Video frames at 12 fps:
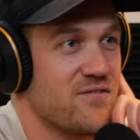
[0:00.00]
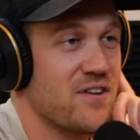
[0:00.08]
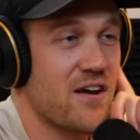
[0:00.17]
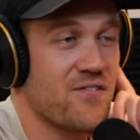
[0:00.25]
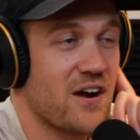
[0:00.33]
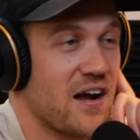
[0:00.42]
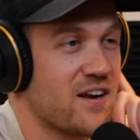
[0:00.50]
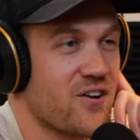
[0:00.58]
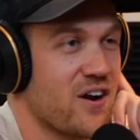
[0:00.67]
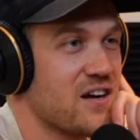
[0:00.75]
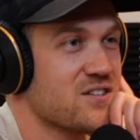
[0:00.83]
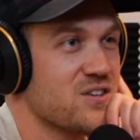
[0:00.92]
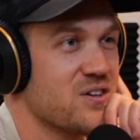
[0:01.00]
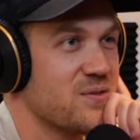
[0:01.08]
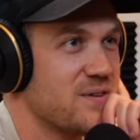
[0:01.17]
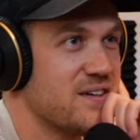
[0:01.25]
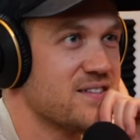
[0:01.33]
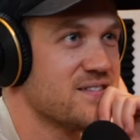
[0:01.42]
I've never had it crash
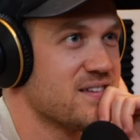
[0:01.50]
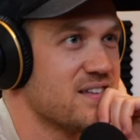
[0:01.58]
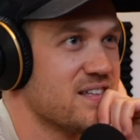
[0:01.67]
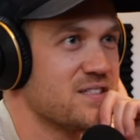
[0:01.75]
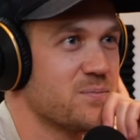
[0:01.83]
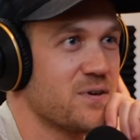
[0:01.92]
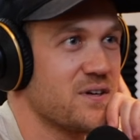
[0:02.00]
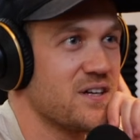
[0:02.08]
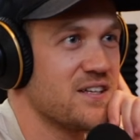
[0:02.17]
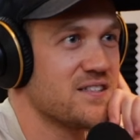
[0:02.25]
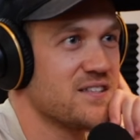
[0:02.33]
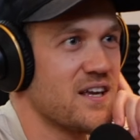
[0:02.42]
on me. It's pretty.